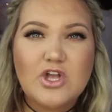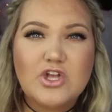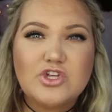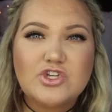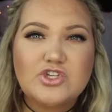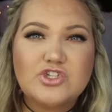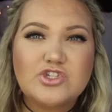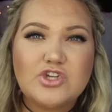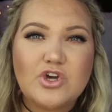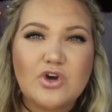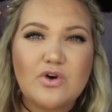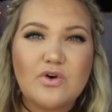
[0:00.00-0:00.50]

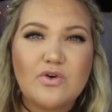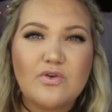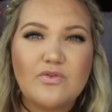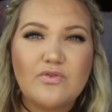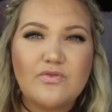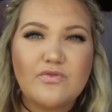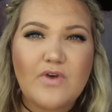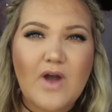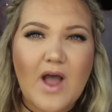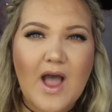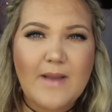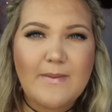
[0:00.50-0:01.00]

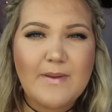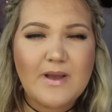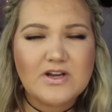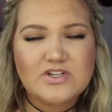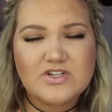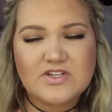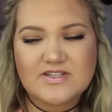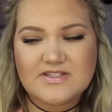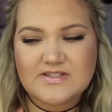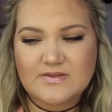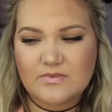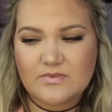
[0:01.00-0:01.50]
So I'm
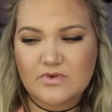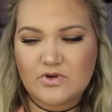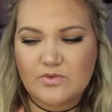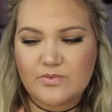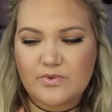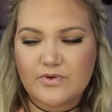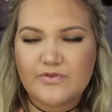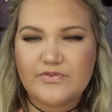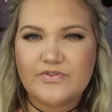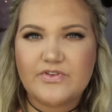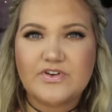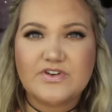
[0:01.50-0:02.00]
actually someone who
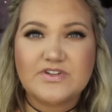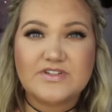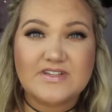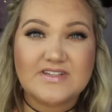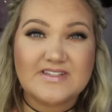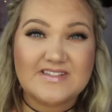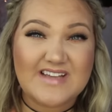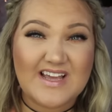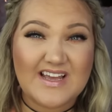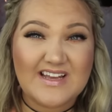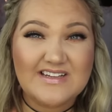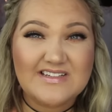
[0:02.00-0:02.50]
prefers a
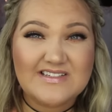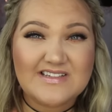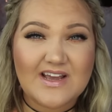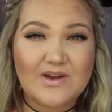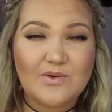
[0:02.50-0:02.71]
scent.